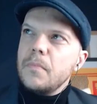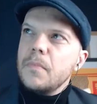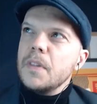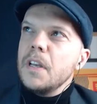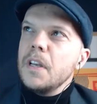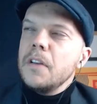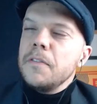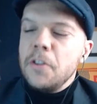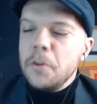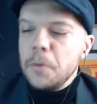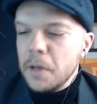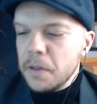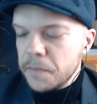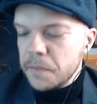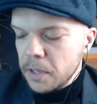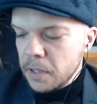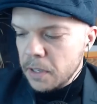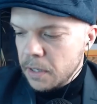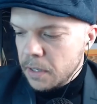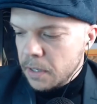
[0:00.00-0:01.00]
have you
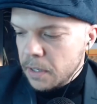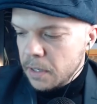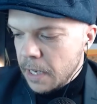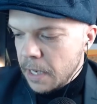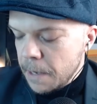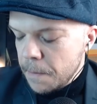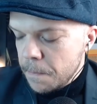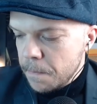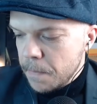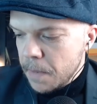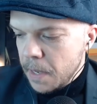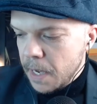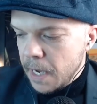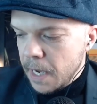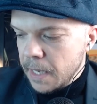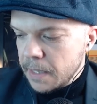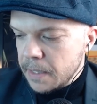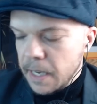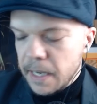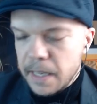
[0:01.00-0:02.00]
ever um,
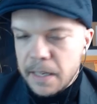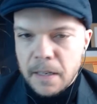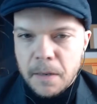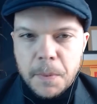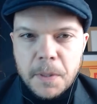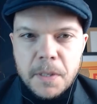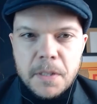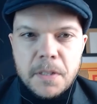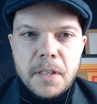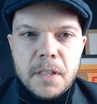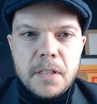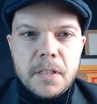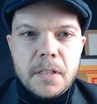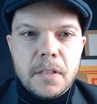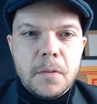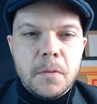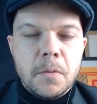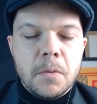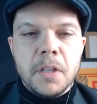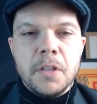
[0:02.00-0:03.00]
had that in a business
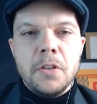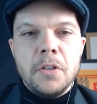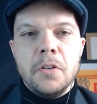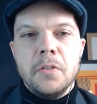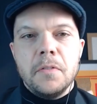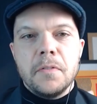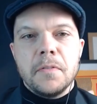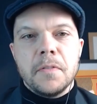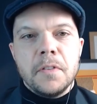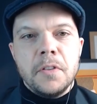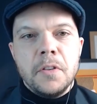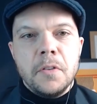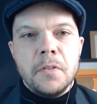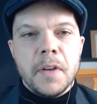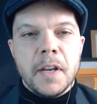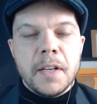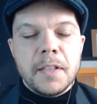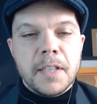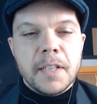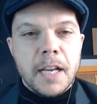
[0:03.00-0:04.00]
when you've you've
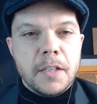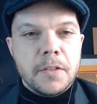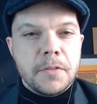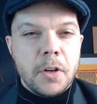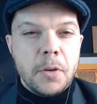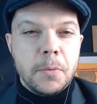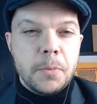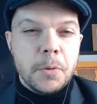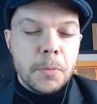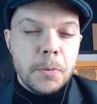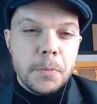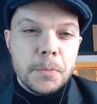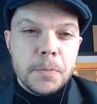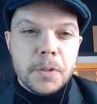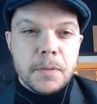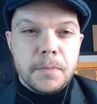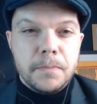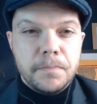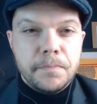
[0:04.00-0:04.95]
had cash flow problems?